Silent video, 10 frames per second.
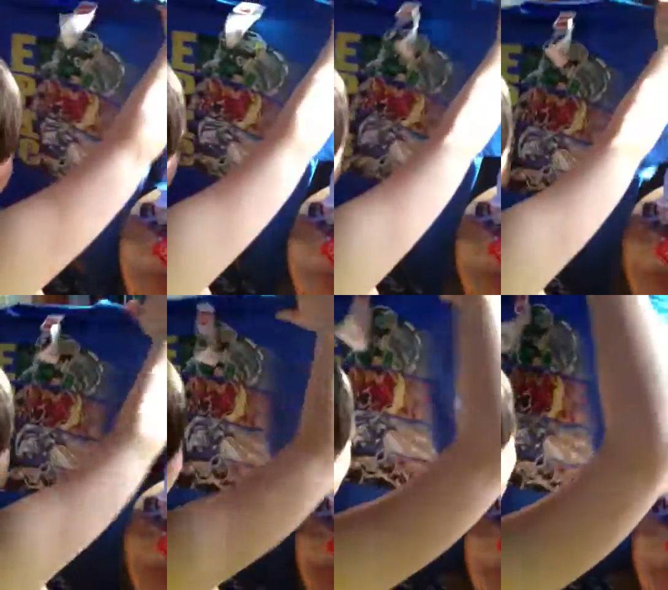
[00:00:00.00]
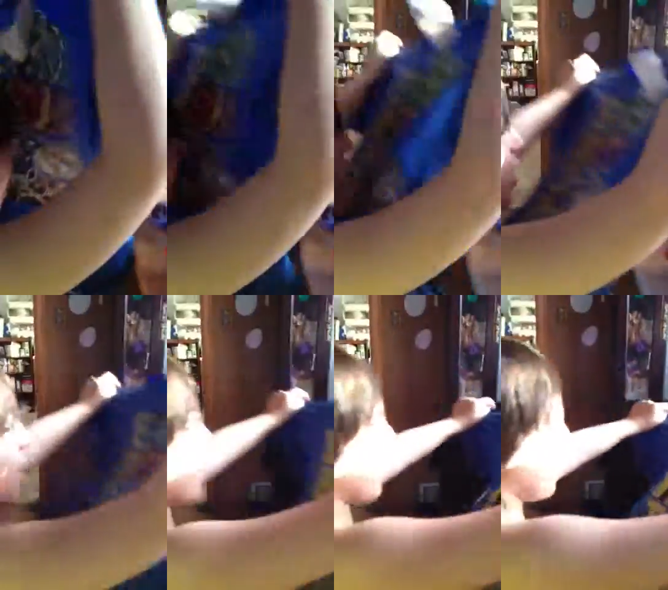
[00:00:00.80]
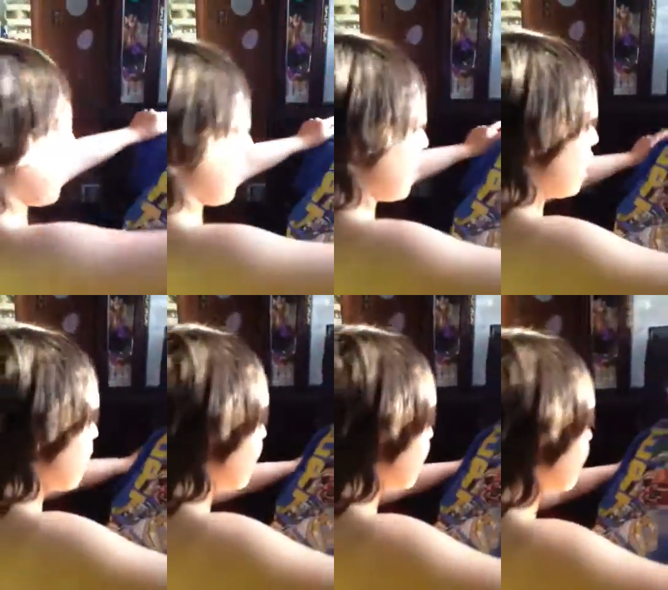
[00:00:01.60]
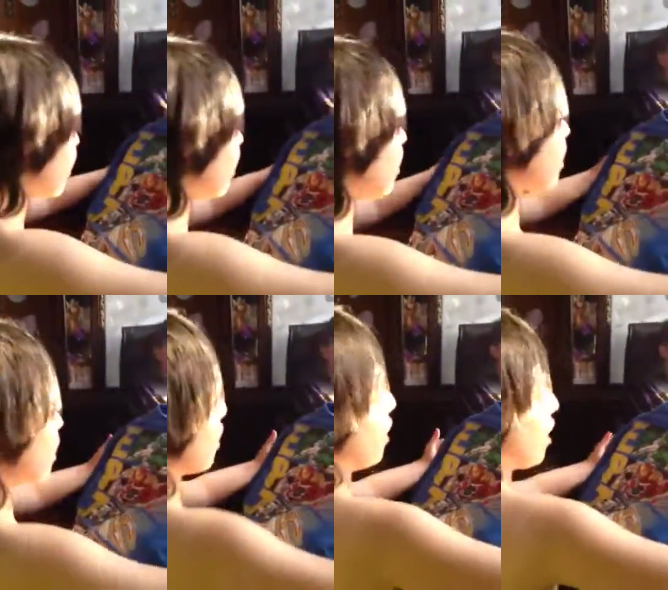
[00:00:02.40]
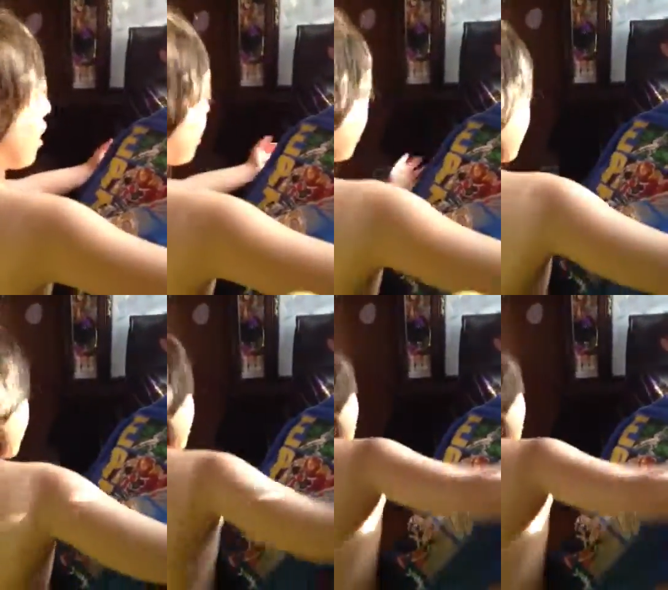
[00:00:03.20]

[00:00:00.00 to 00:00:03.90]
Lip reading: (no speaker visible)